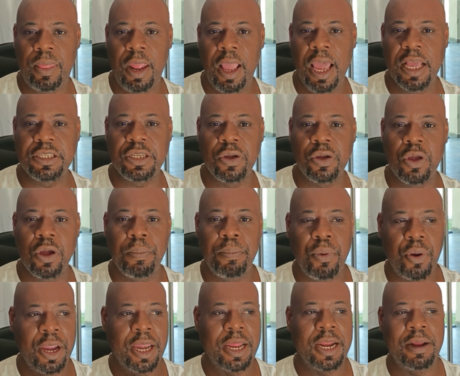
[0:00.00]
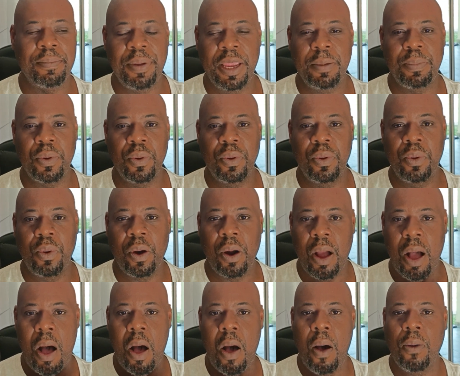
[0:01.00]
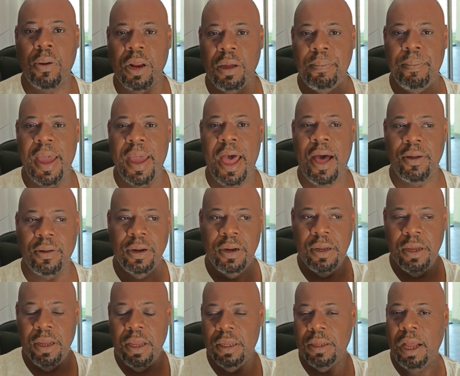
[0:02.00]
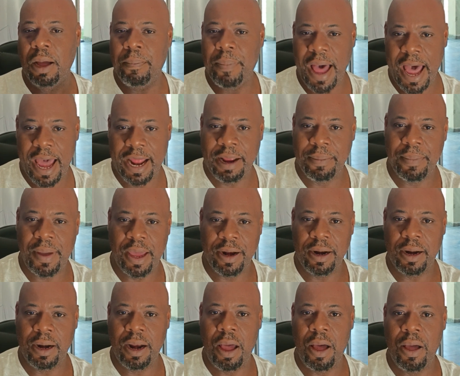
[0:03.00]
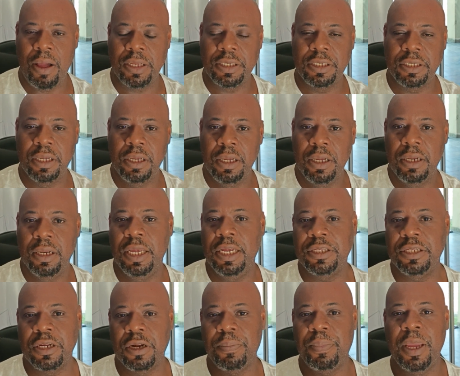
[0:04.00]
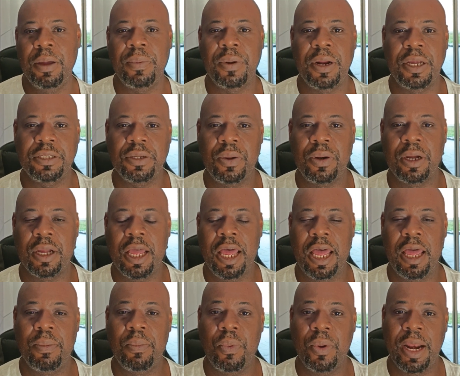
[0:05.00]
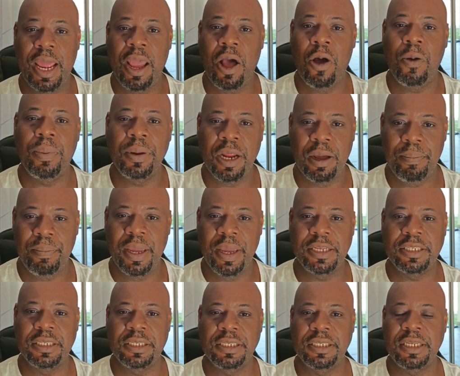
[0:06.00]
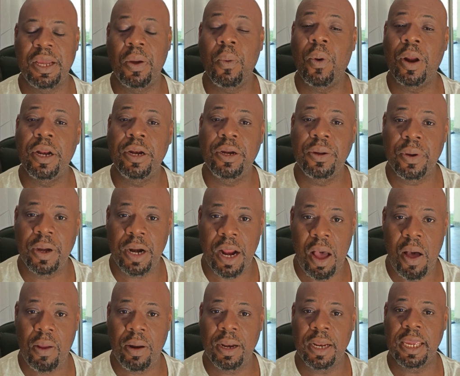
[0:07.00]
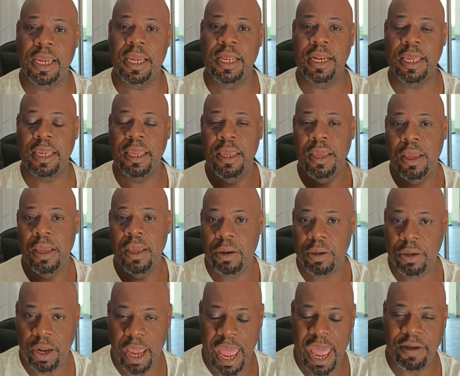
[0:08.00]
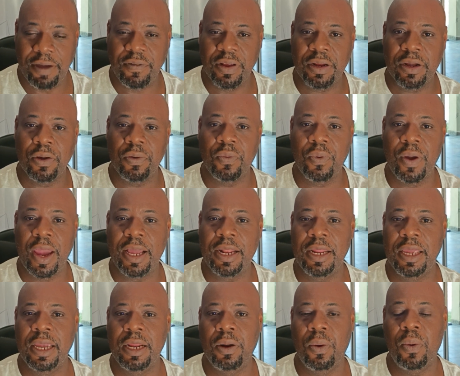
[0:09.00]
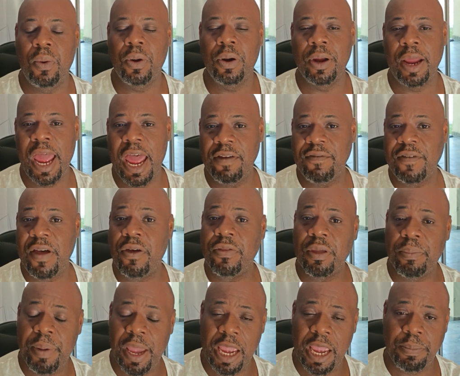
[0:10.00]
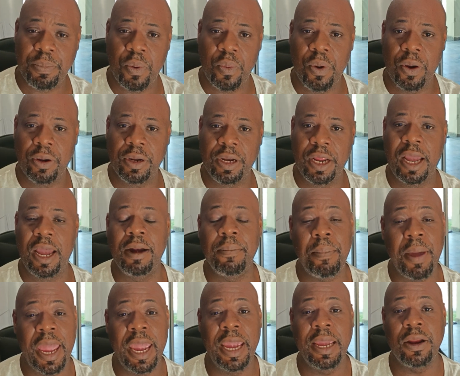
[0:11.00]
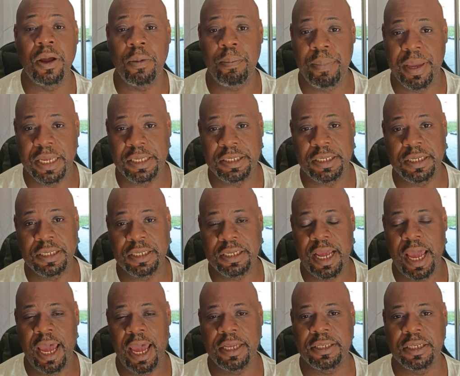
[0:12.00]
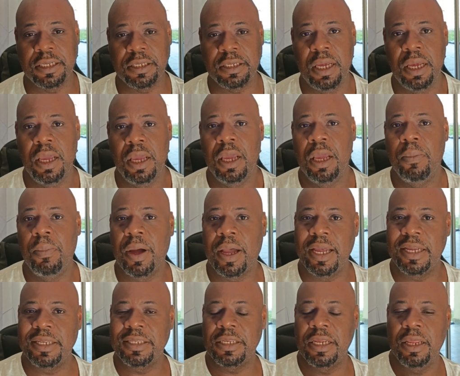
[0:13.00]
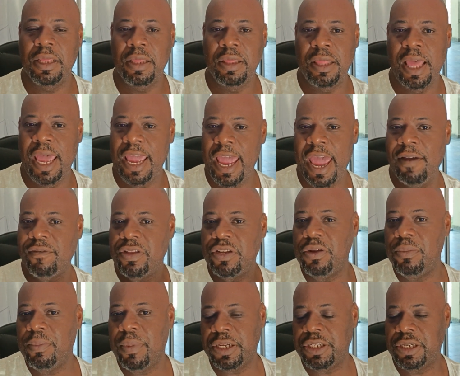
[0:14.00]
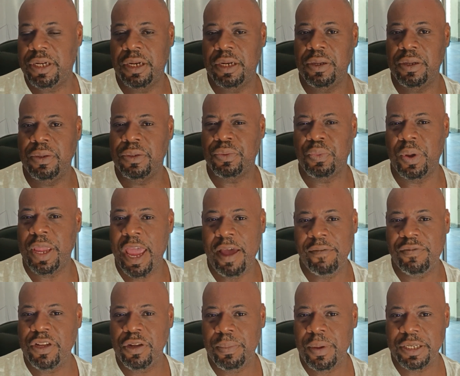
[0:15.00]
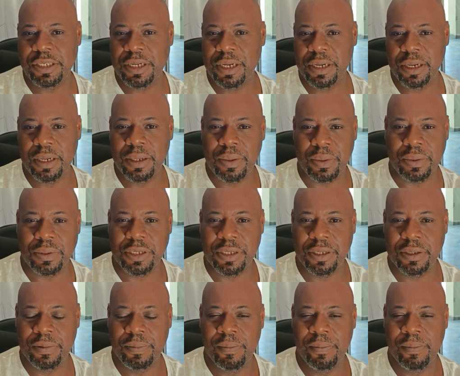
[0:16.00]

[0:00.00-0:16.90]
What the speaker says: And so you're bringing in people who are all about abiding by the laws. These are the people that's going to come when they open up businesses. They want to do it all legally, have it correctly in order, have all the paperwork done, pay their business taxes, because they have too much to lose. We have too much to lose.